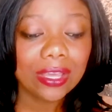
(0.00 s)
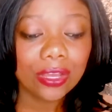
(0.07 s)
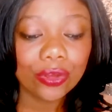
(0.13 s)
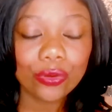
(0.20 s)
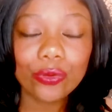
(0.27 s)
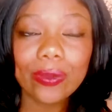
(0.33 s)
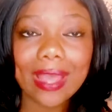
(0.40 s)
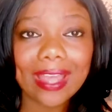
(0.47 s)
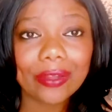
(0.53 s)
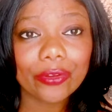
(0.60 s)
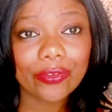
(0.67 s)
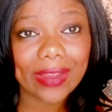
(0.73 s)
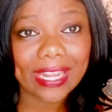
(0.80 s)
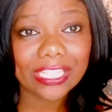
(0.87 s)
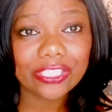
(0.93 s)
who God
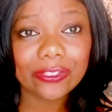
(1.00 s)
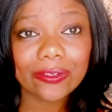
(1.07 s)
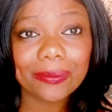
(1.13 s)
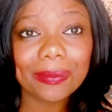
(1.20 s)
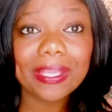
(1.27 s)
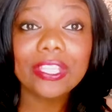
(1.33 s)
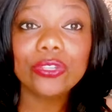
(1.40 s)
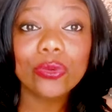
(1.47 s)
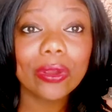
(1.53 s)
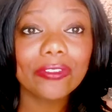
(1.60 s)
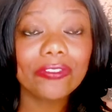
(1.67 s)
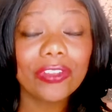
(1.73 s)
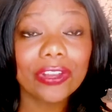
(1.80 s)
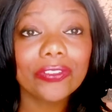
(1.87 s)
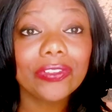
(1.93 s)
created you to be. You are
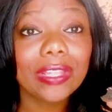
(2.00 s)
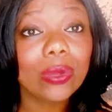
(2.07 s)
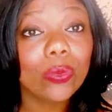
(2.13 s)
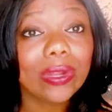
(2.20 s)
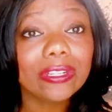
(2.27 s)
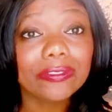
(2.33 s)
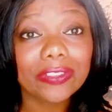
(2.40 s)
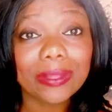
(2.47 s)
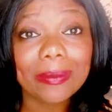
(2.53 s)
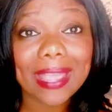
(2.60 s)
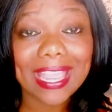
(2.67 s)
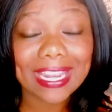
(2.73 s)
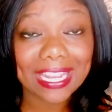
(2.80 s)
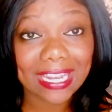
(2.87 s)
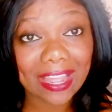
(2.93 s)
fearfully and wonderfully
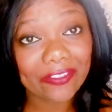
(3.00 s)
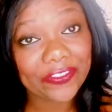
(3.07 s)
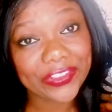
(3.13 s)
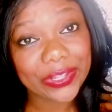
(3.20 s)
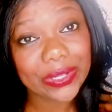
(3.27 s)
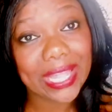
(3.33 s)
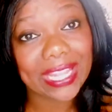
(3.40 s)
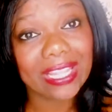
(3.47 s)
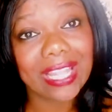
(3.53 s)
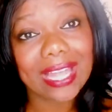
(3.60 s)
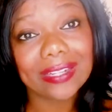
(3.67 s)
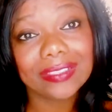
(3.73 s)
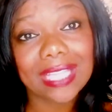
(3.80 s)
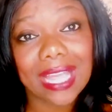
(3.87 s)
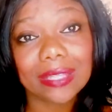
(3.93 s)
made. And I feel like a
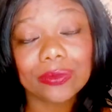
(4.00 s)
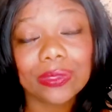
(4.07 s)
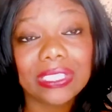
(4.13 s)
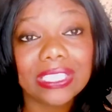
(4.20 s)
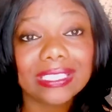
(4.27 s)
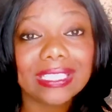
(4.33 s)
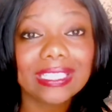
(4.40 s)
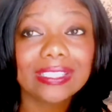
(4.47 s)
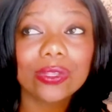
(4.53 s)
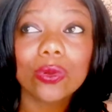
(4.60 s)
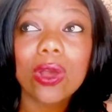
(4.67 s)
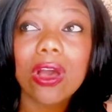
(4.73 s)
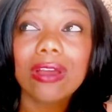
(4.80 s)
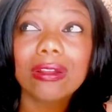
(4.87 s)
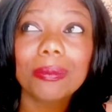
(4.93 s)
lot of times we just get so
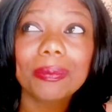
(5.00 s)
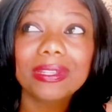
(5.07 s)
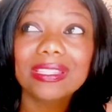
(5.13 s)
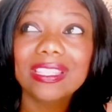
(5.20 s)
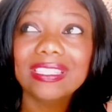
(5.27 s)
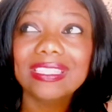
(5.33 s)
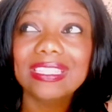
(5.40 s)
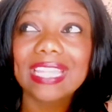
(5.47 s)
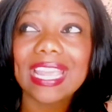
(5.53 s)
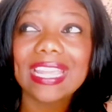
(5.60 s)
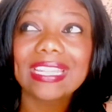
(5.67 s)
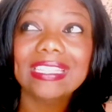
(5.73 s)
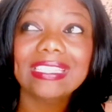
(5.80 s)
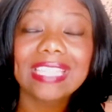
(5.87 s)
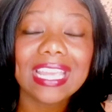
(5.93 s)
caught up in the
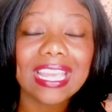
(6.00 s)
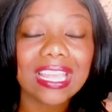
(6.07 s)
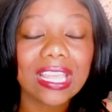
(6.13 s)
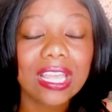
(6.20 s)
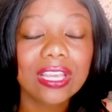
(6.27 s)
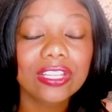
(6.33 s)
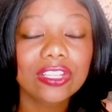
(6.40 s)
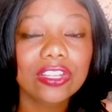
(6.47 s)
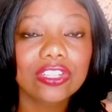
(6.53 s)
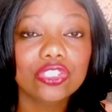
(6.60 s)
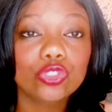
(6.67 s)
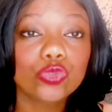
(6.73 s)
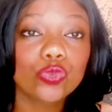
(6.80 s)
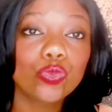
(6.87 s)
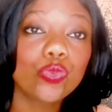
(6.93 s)
day-to-day
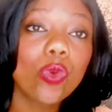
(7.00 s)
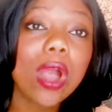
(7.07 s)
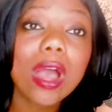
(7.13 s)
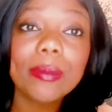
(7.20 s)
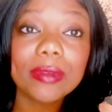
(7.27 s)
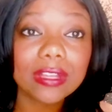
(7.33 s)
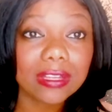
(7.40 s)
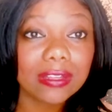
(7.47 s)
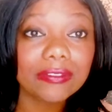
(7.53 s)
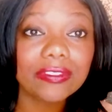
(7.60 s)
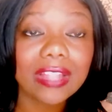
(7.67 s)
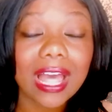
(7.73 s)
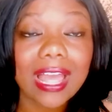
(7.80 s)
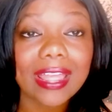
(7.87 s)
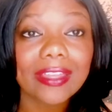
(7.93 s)
trauma of
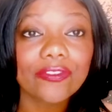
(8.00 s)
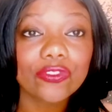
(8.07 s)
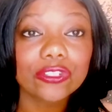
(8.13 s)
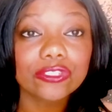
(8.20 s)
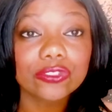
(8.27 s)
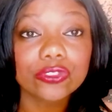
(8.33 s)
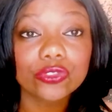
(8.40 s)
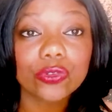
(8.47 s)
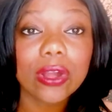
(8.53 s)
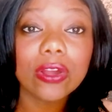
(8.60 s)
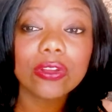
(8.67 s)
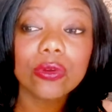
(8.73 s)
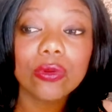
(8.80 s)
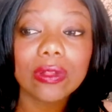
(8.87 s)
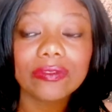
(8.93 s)
life or
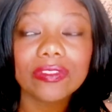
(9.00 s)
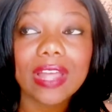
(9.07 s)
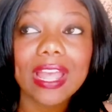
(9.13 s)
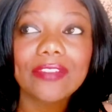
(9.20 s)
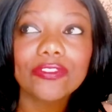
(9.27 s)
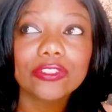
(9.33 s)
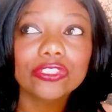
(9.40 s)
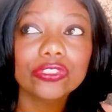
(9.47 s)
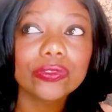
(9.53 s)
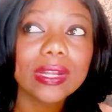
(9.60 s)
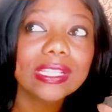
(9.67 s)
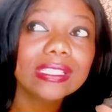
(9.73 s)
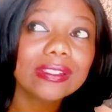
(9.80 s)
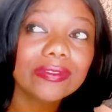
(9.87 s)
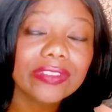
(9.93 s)
struggle of life or
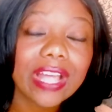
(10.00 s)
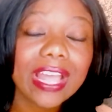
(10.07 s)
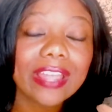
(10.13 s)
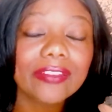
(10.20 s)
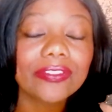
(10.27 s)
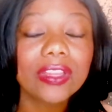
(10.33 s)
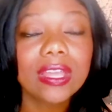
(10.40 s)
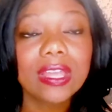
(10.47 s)
stress of life